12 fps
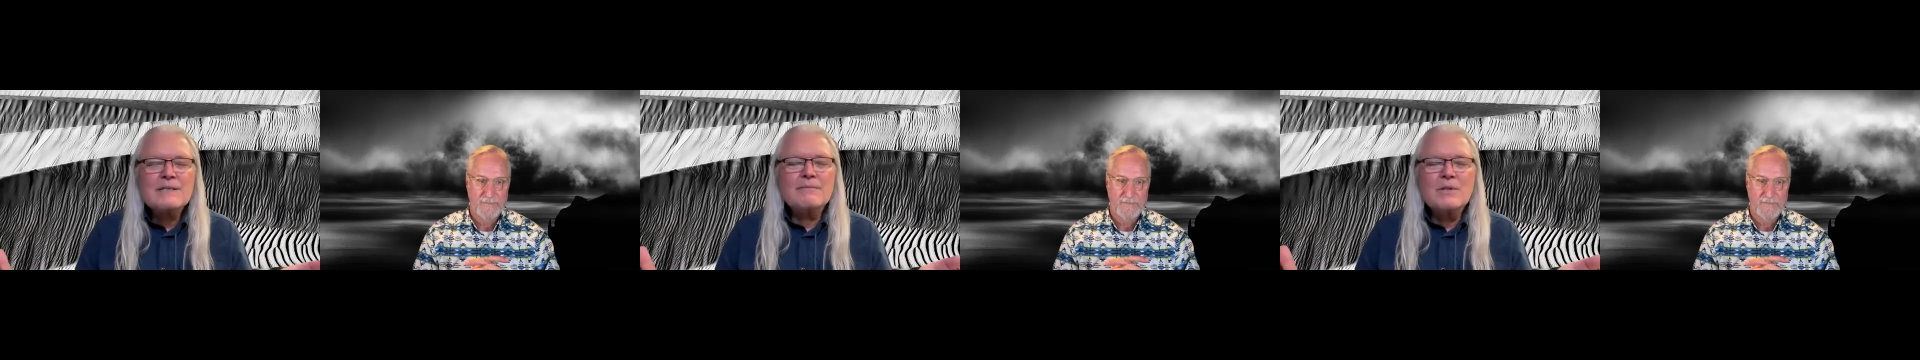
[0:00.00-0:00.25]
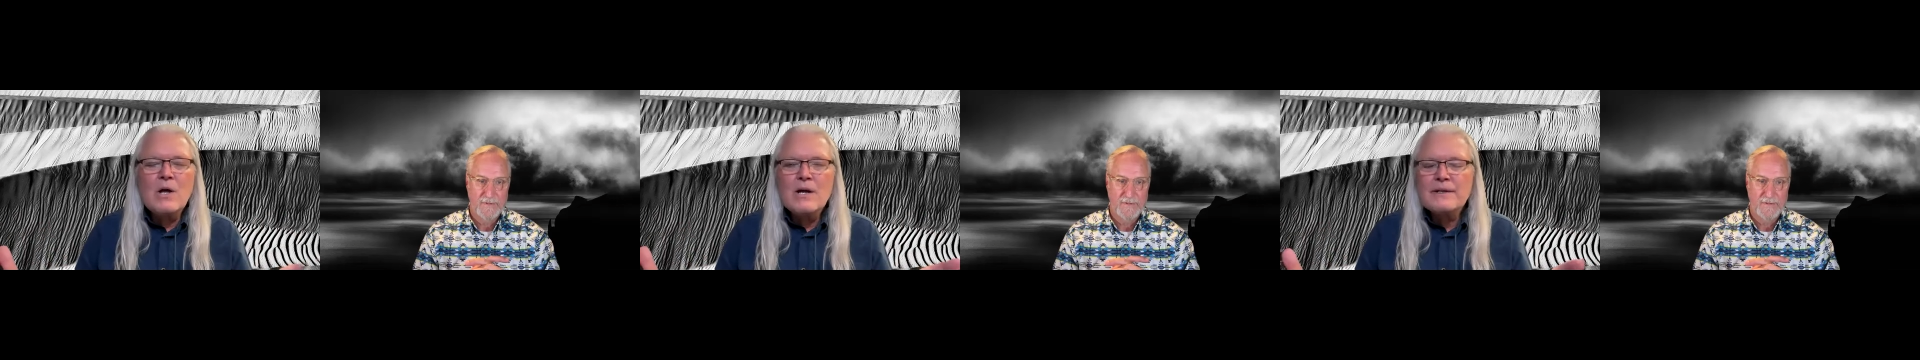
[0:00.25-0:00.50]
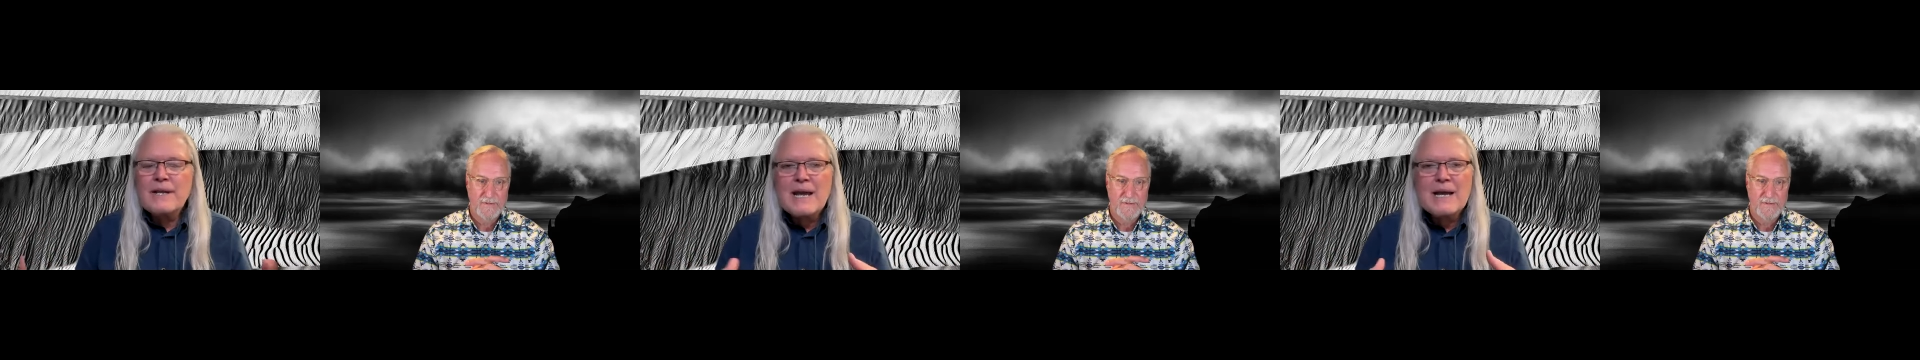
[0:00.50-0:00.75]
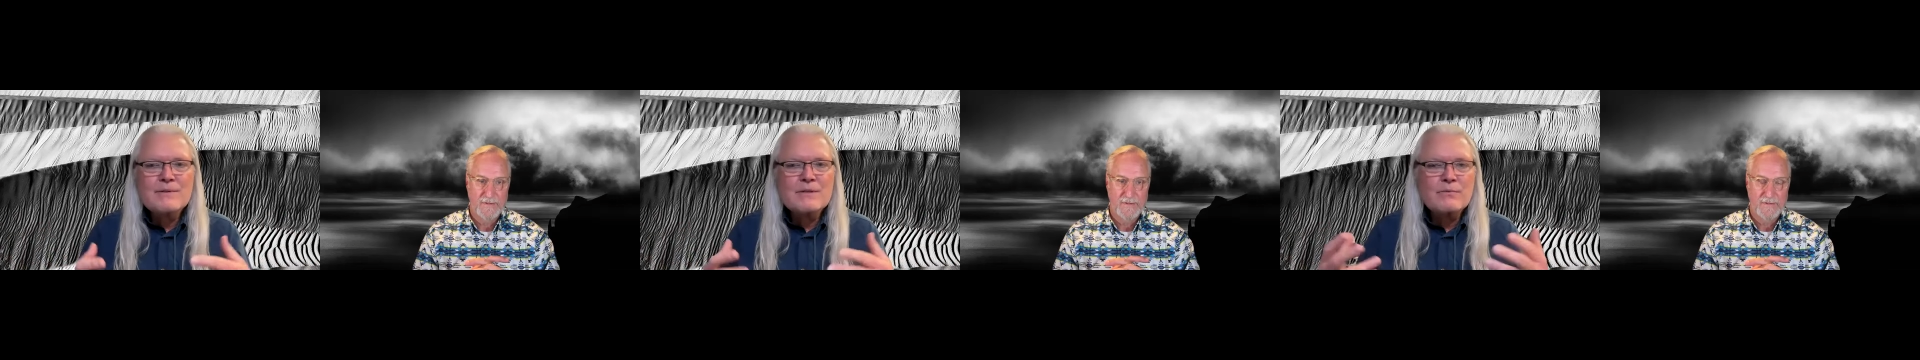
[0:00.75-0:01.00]
Speaker 1: some long
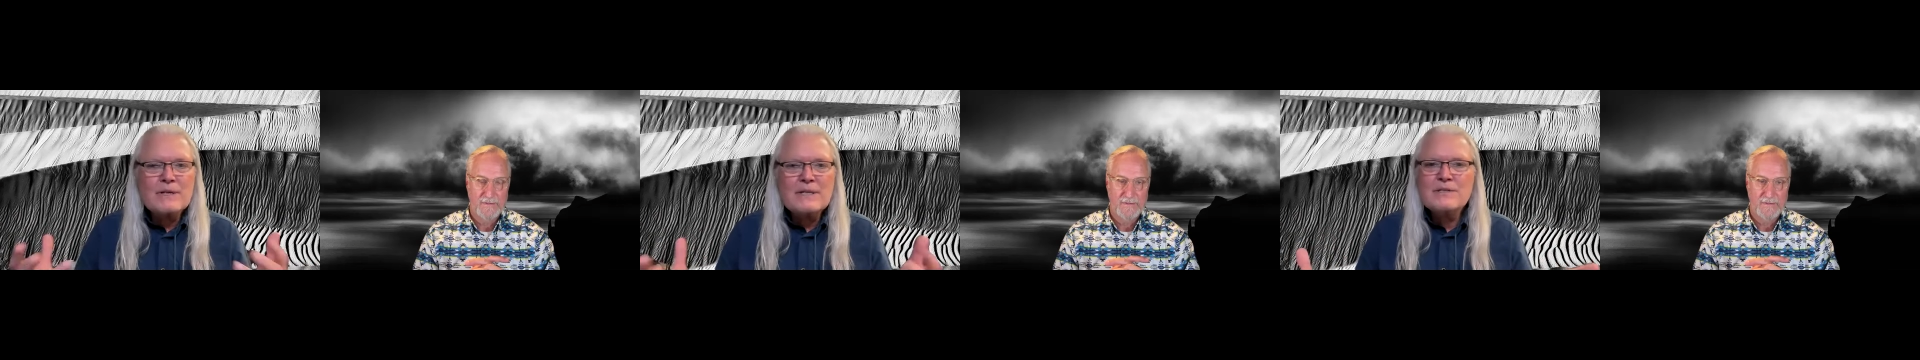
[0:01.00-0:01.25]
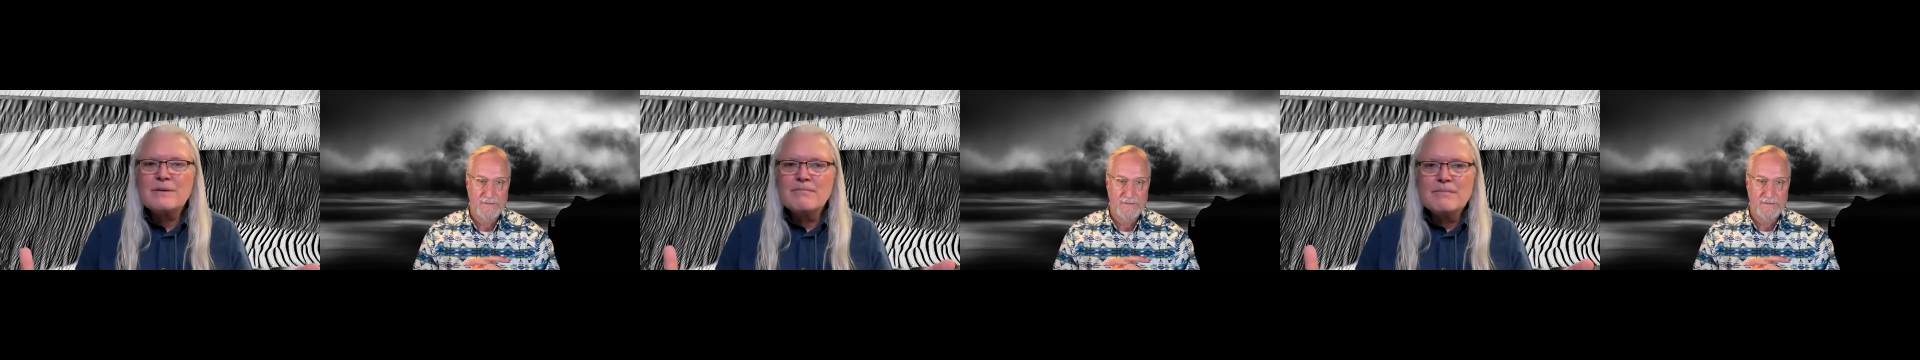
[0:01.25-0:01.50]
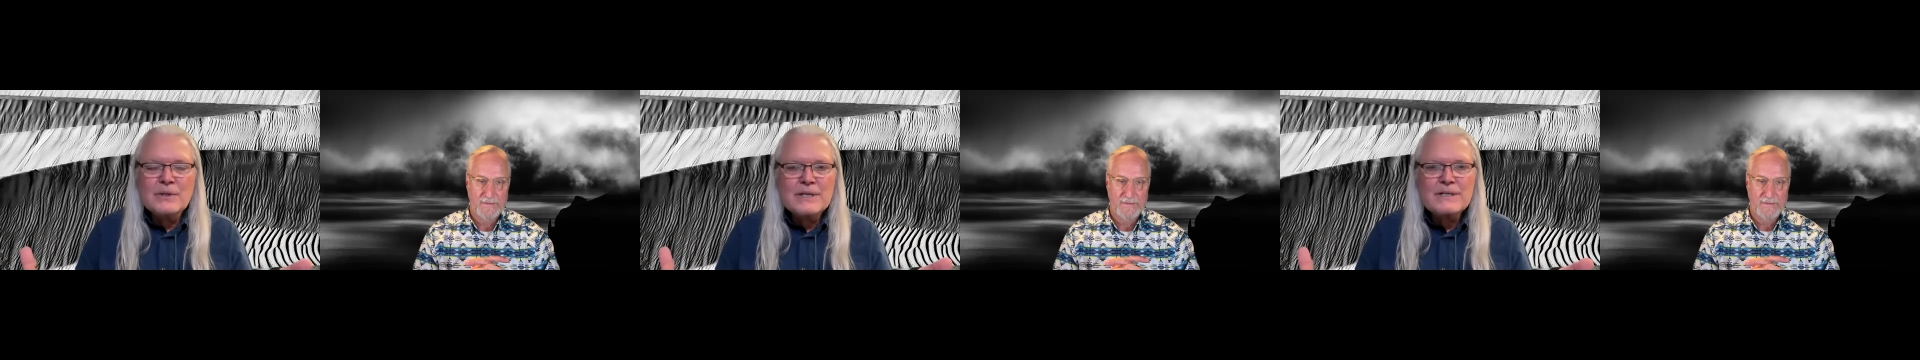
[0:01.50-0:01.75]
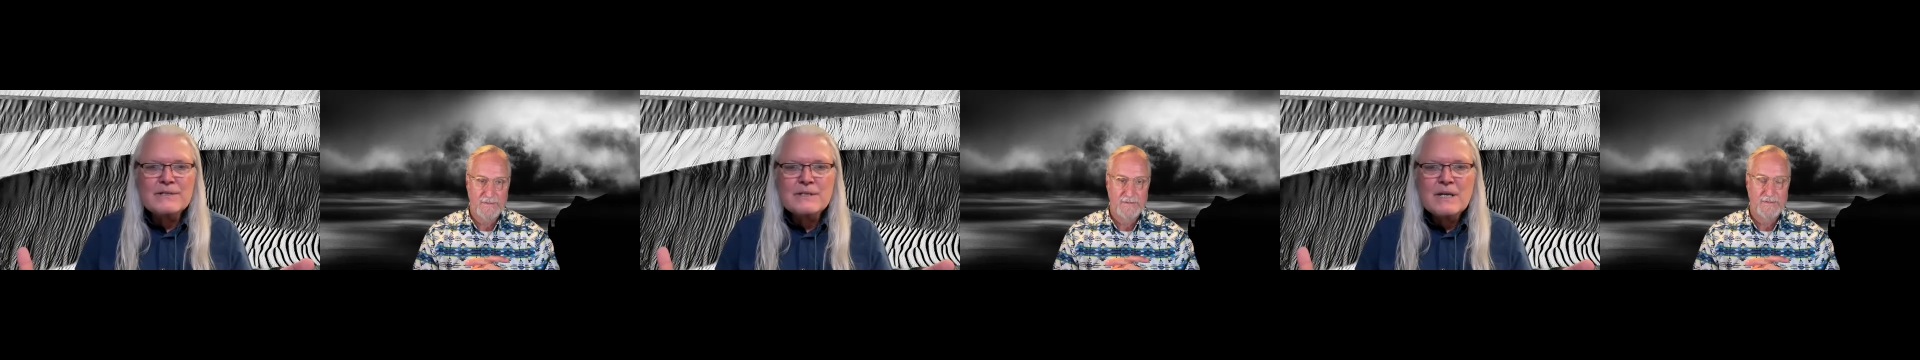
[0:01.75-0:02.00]
naps, read some
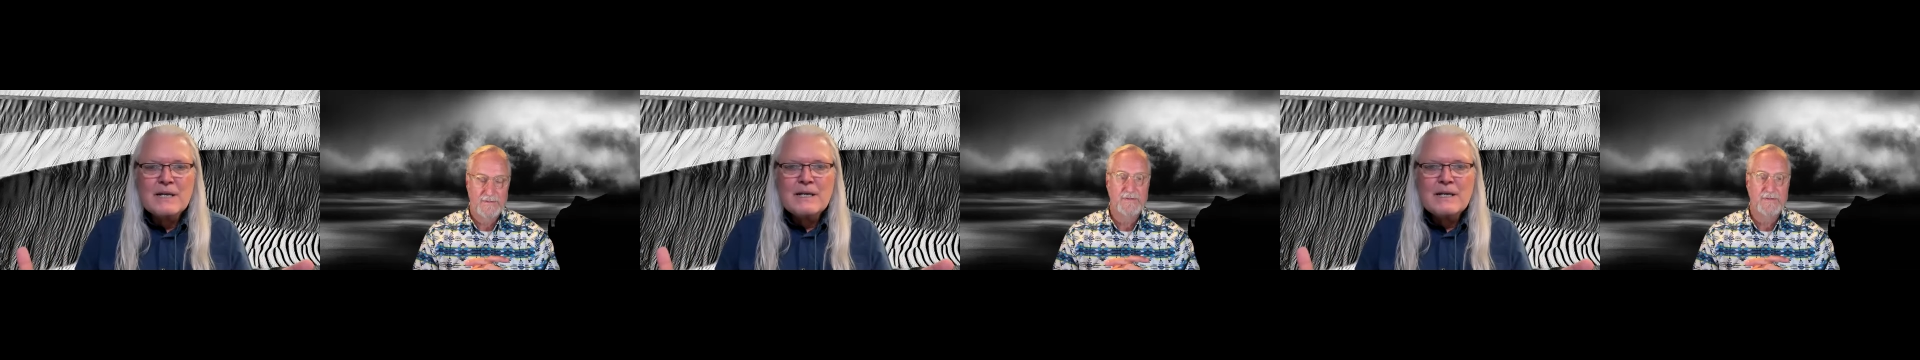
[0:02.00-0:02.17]
books.